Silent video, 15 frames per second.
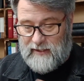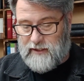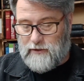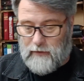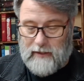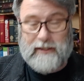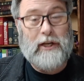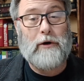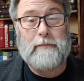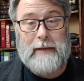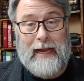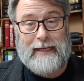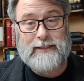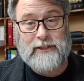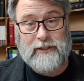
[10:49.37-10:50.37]
I do want to go
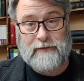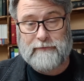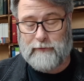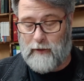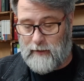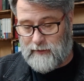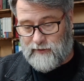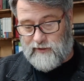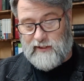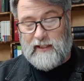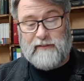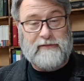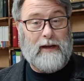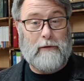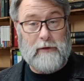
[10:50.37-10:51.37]
back to the front and see
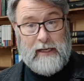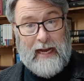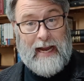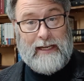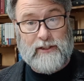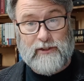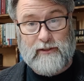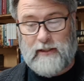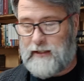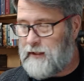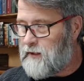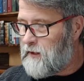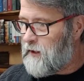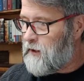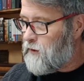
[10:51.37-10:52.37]
if I would have actually
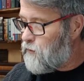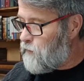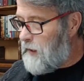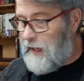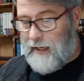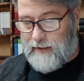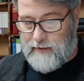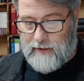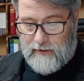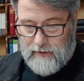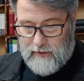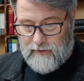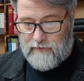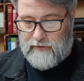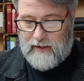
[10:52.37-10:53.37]
read
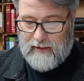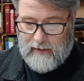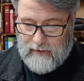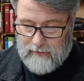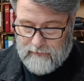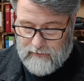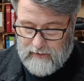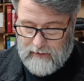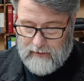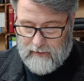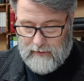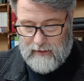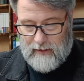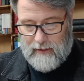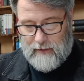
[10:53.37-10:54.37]

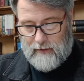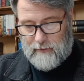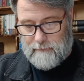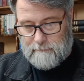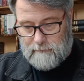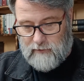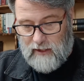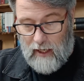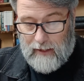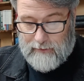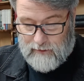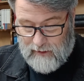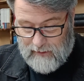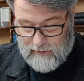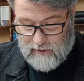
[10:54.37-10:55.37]
the
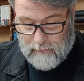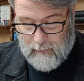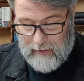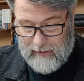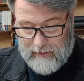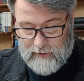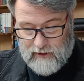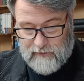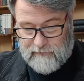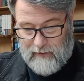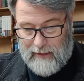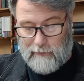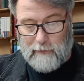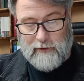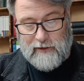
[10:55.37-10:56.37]
contents page, if
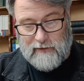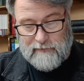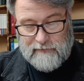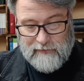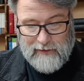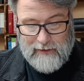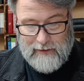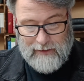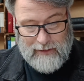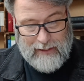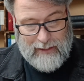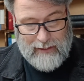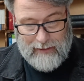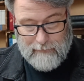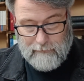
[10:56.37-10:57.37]
I would have
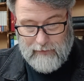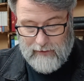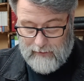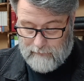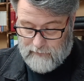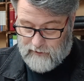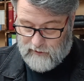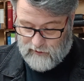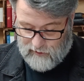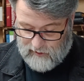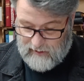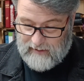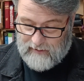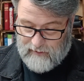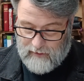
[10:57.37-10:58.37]
been able to
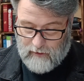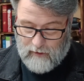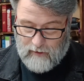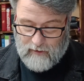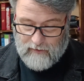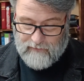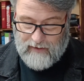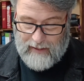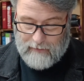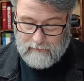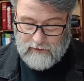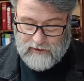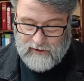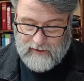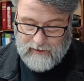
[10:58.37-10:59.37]
see that all of that
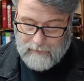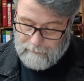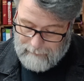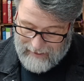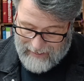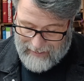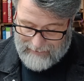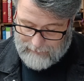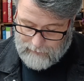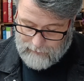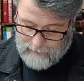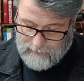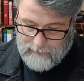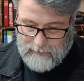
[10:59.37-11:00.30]
was in the back.